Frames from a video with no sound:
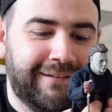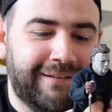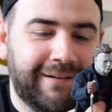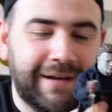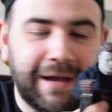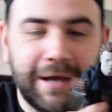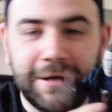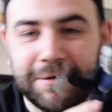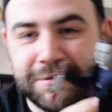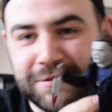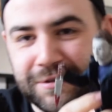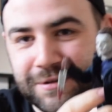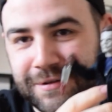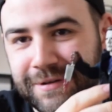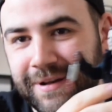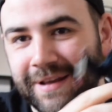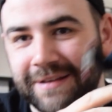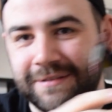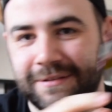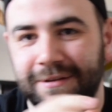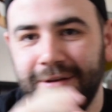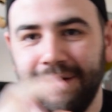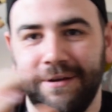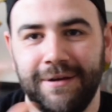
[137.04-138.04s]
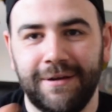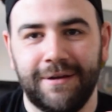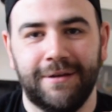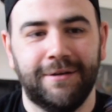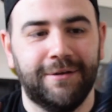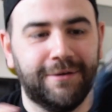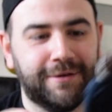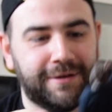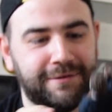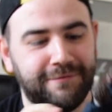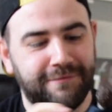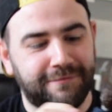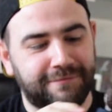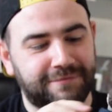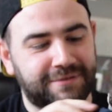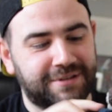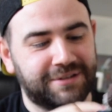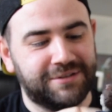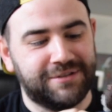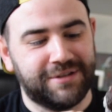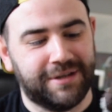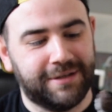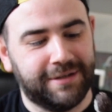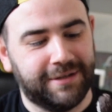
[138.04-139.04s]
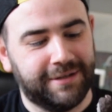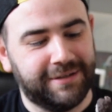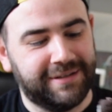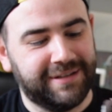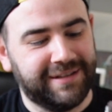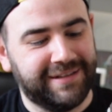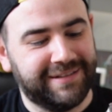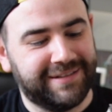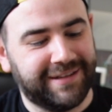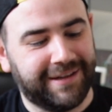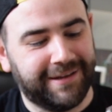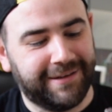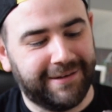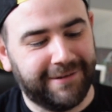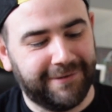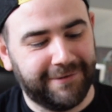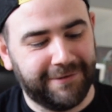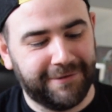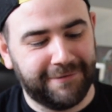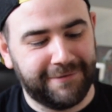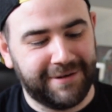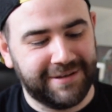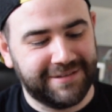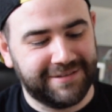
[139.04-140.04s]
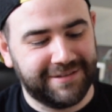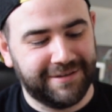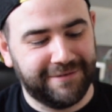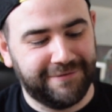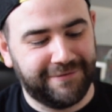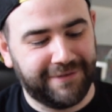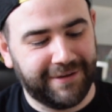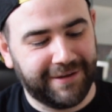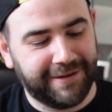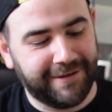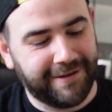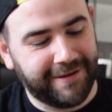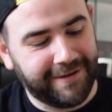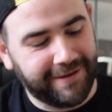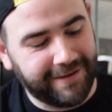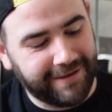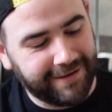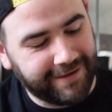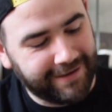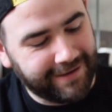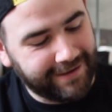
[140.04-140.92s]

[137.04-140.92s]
I was just looking to check the detail on the rest of the figure.